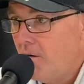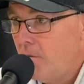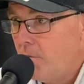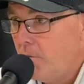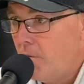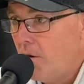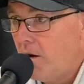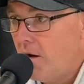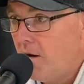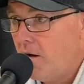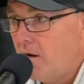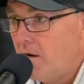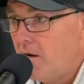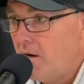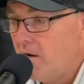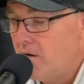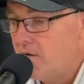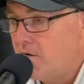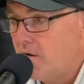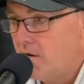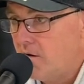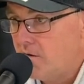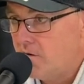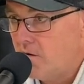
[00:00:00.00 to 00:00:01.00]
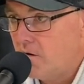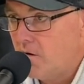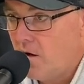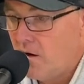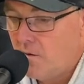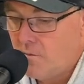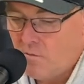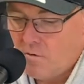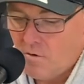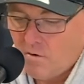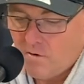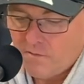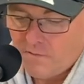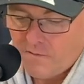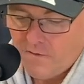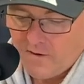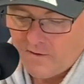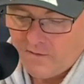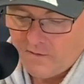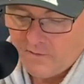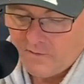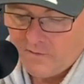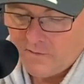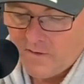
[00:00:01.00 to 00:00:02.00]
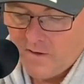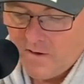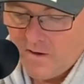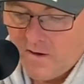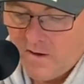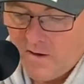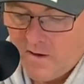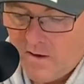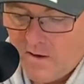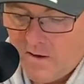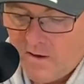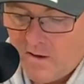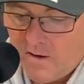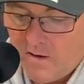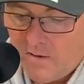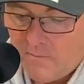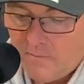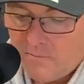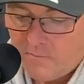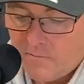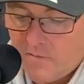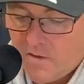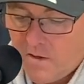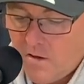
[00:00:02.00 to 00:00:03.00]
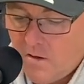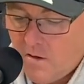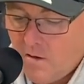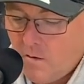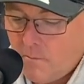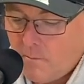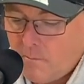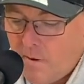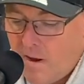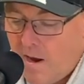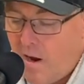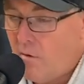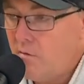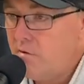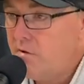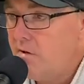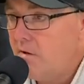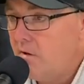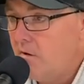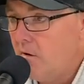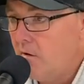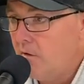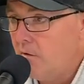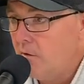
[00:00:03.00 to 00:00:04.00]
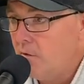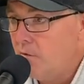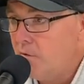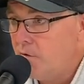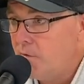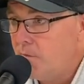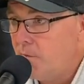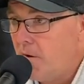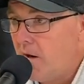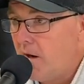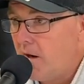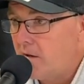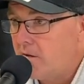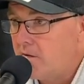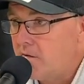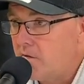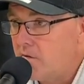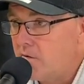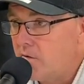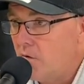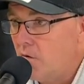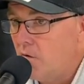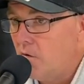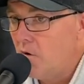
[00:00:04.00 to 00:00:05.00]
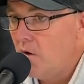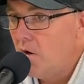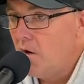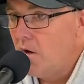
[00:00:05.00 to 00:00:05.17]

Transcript: but it's it's a lot more effective. Um, pouncing on loose pucks, so